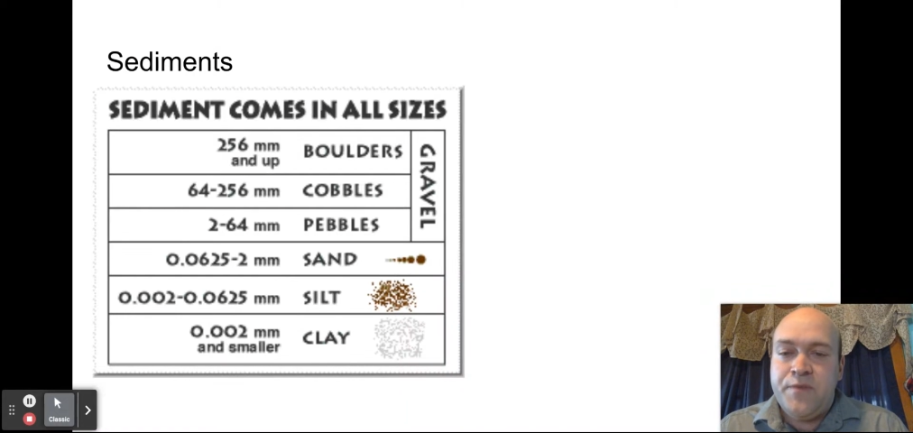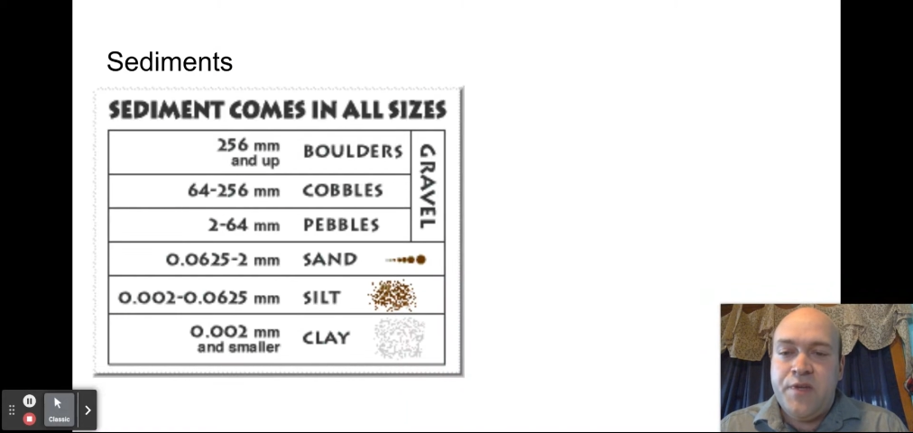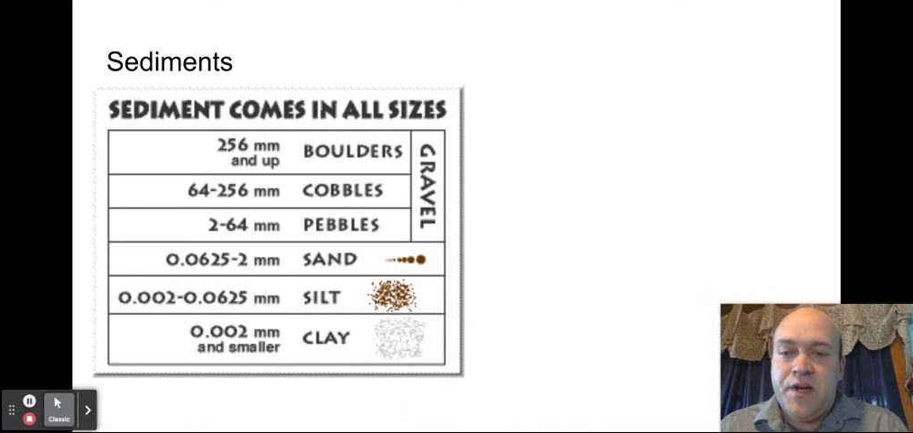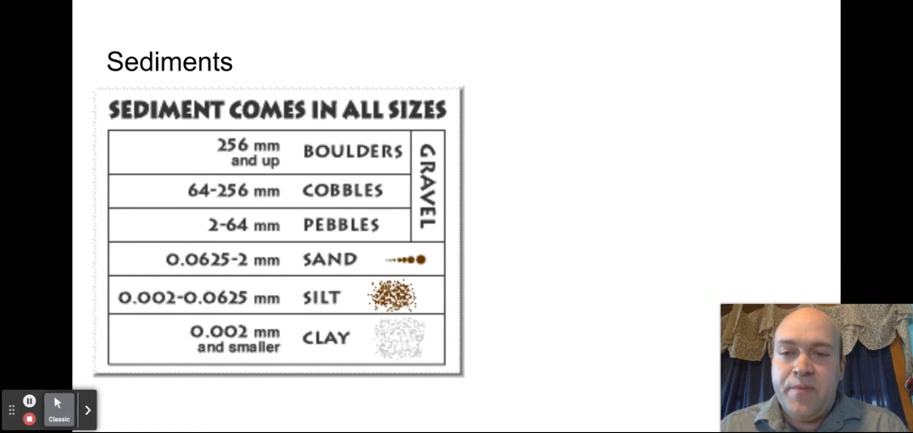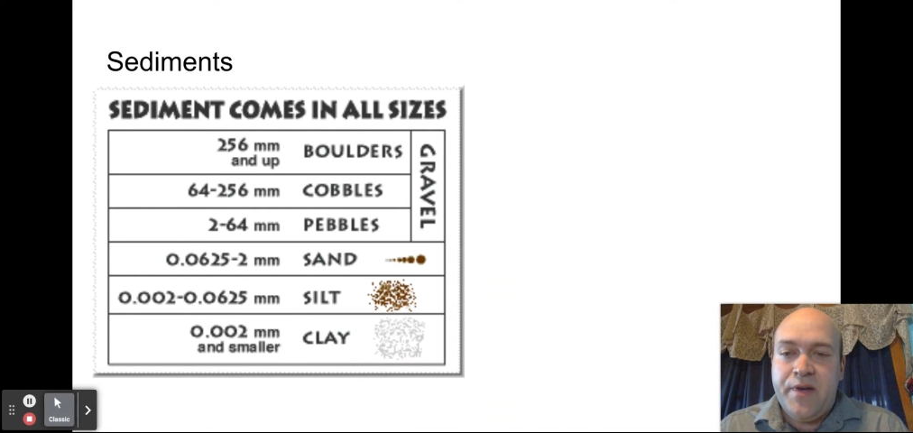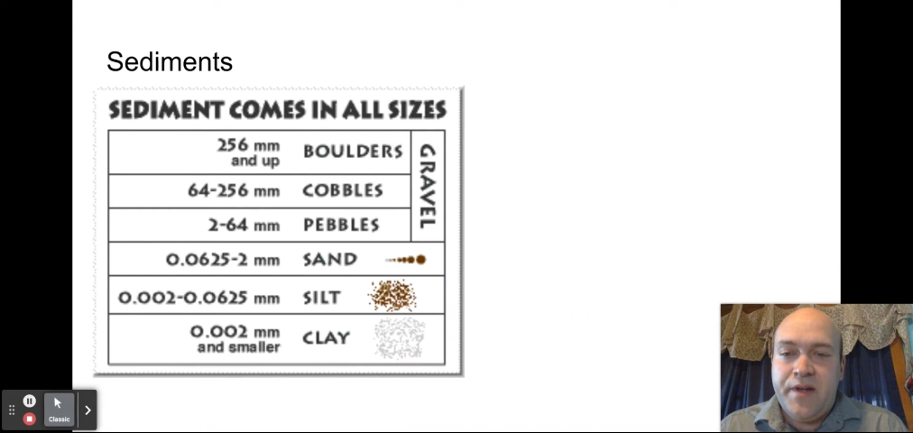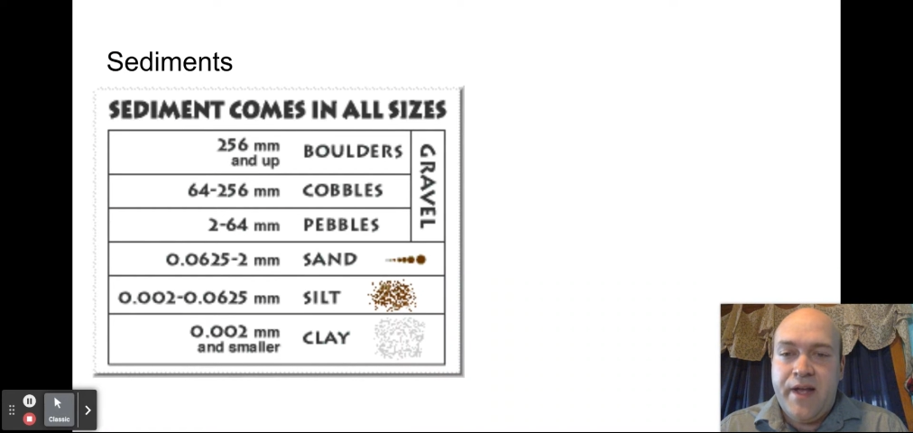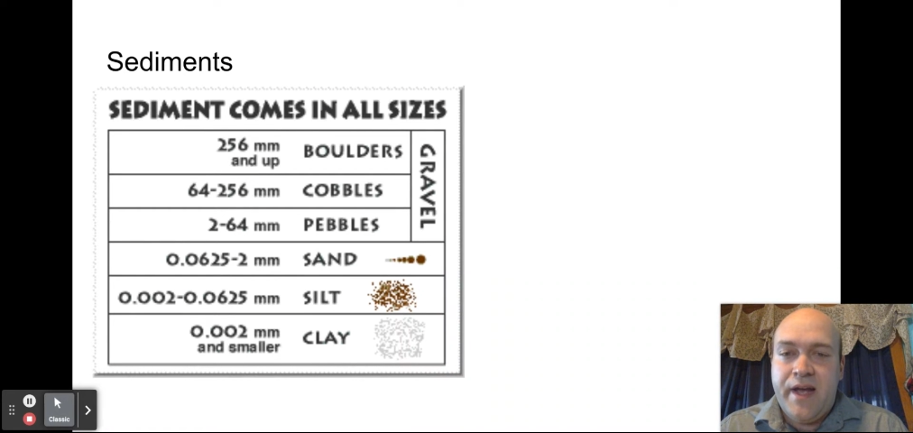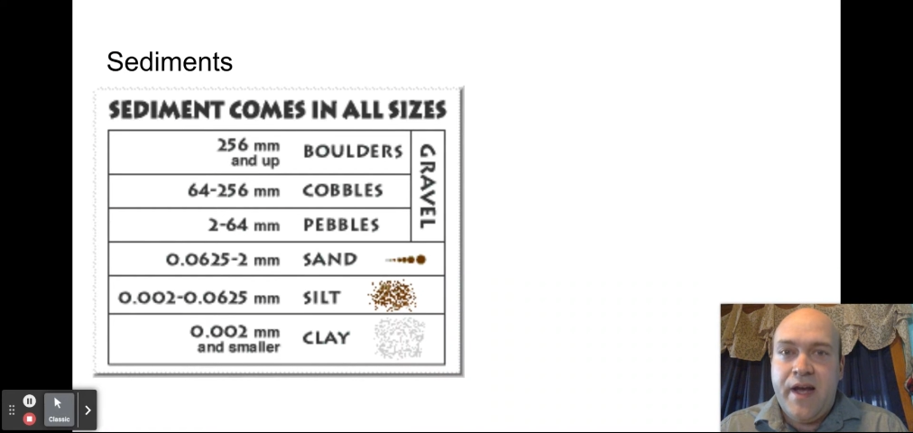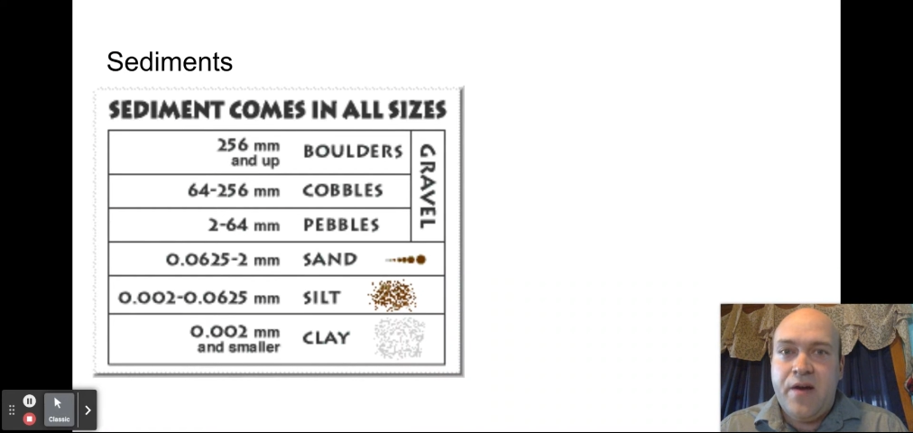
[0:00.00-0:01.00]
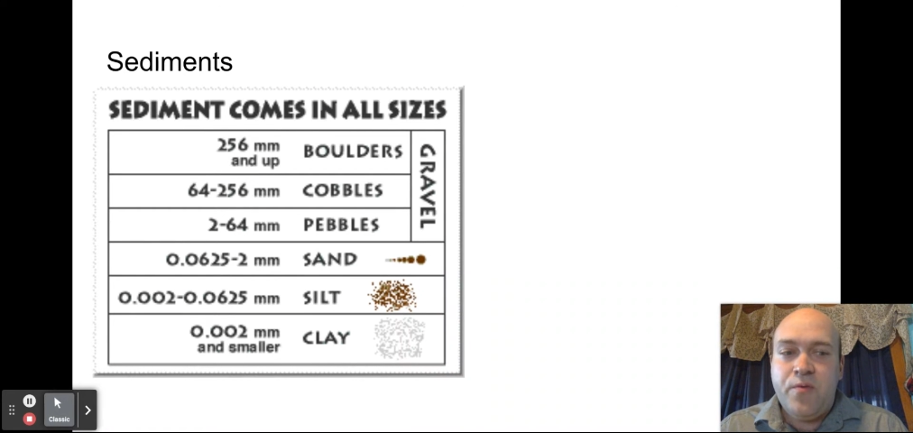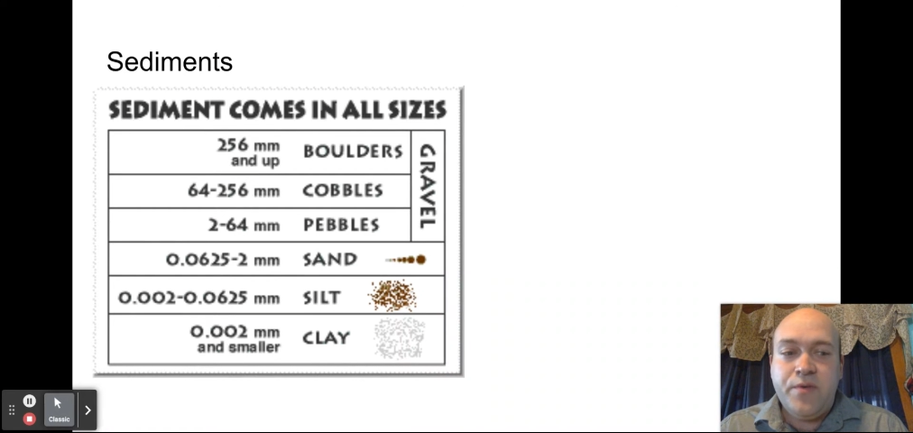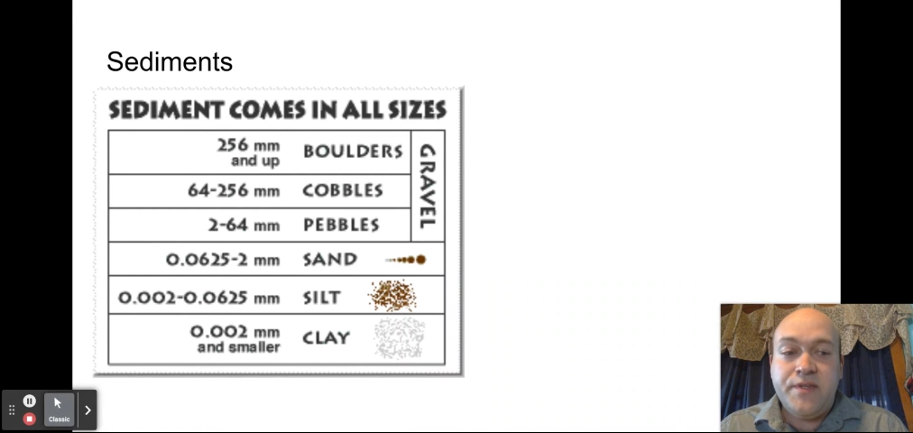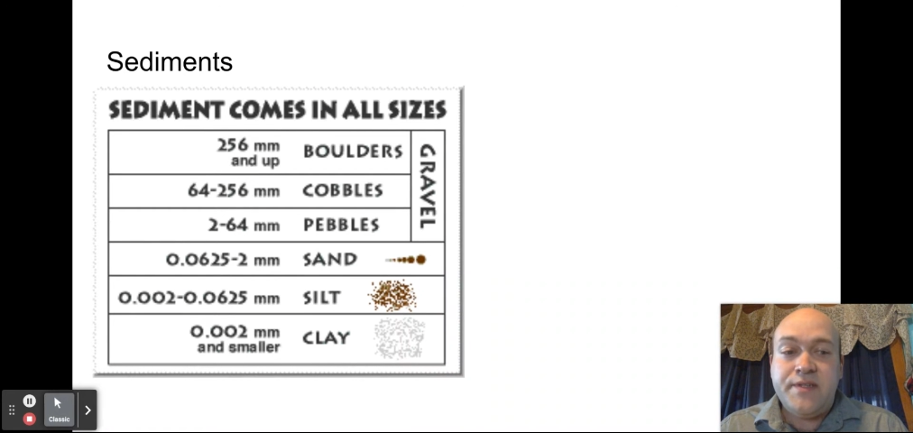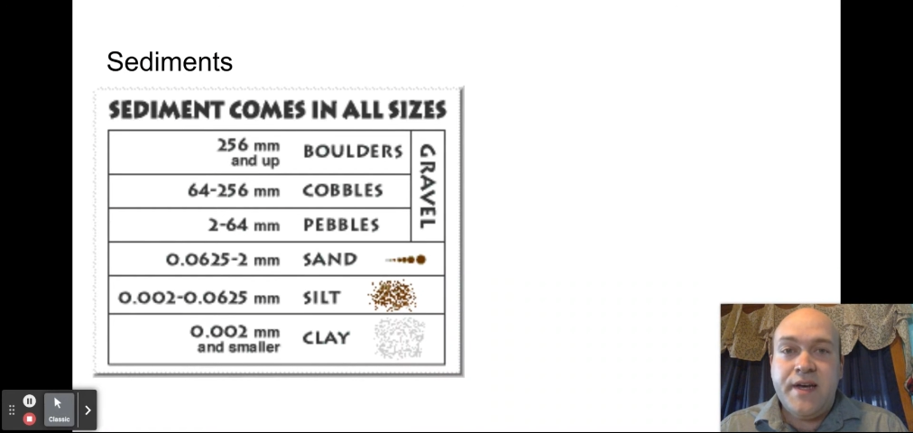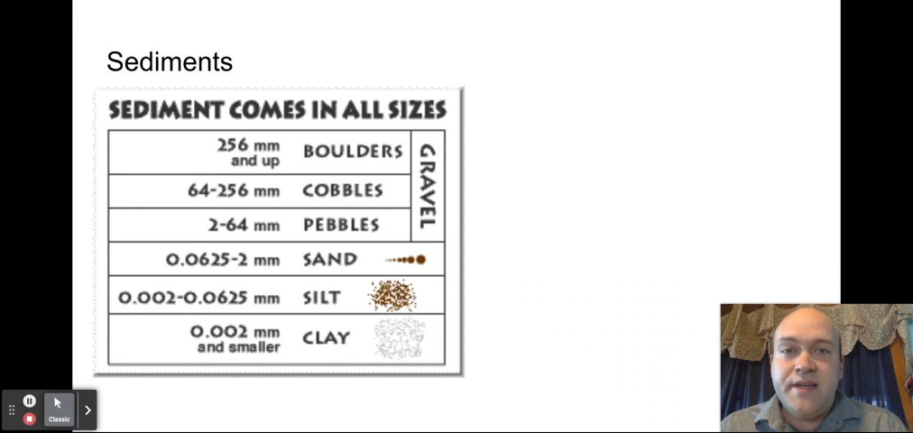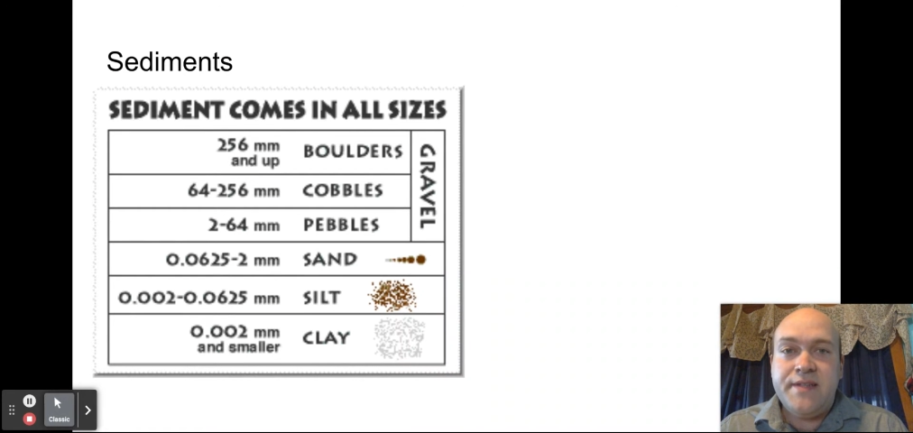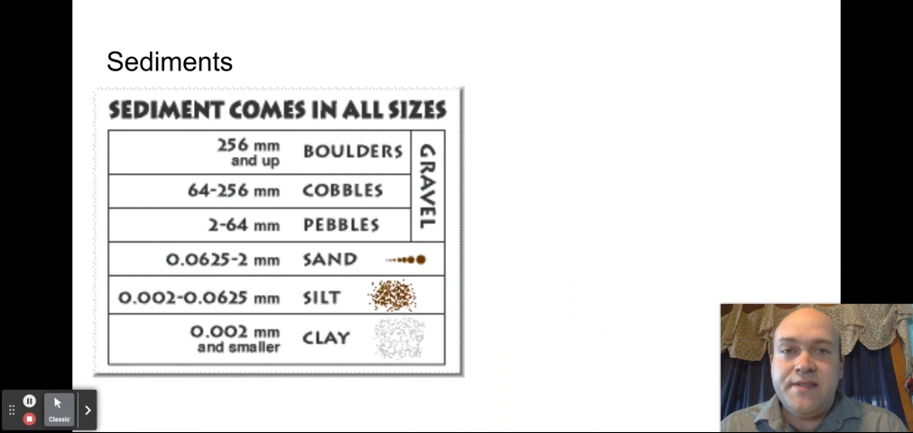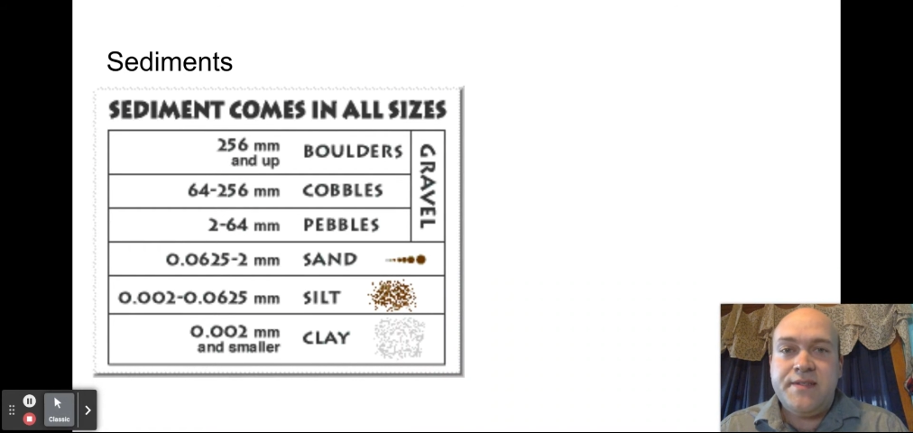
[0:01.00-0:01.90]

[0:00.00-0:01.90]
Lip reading: talk about how we size